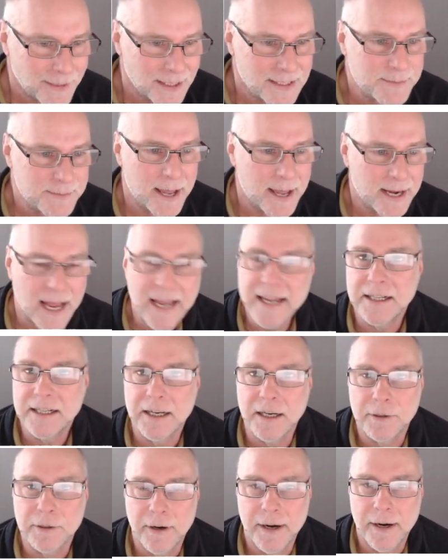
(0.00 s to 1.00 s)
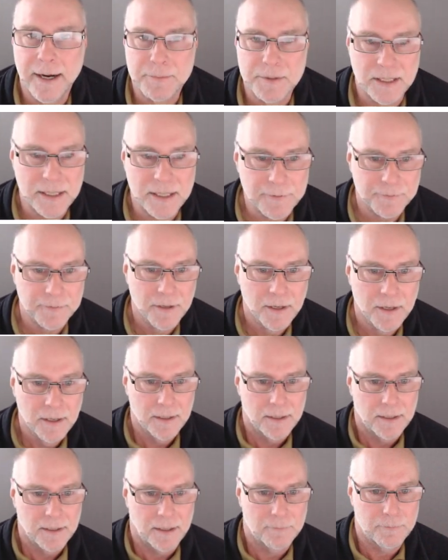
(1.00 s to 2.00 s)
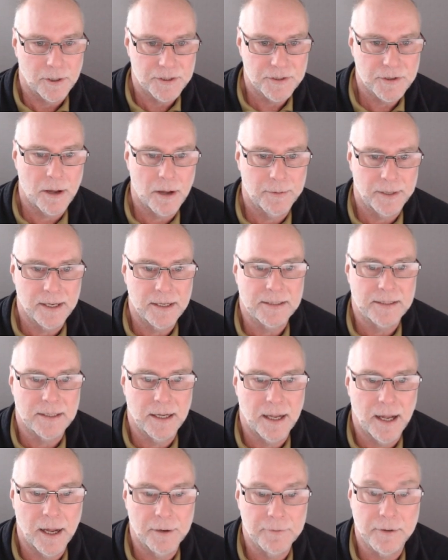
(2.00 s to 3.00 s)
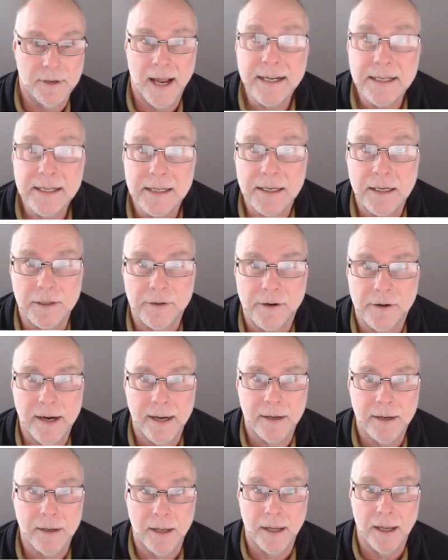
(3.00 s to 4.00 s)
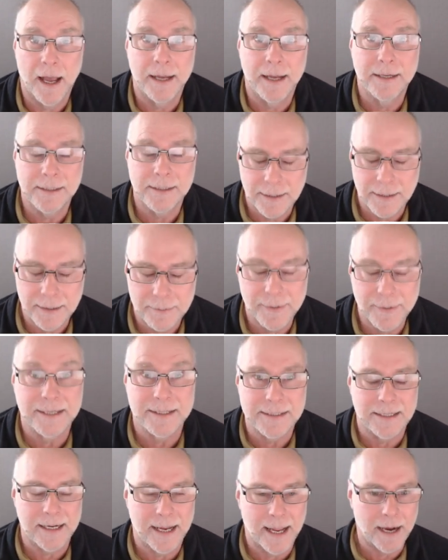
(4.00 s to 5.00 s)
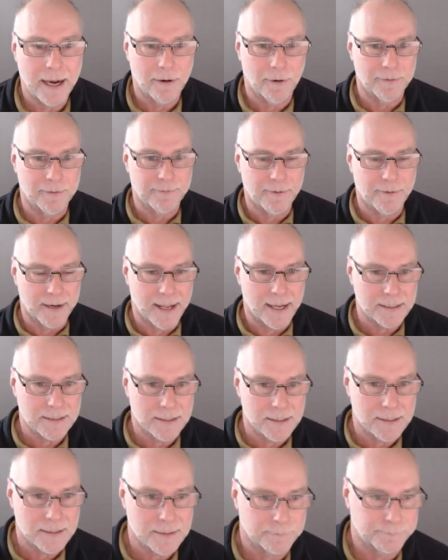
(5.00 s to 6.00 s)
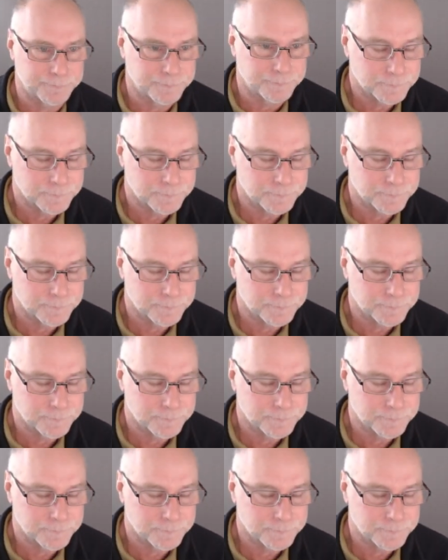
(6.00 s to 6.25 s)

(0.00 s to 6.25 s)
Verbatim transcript: it's about 8 kilograms lift and by the time it gets to 180 kilogram, uh, 80 kilometers an hour on the front axis,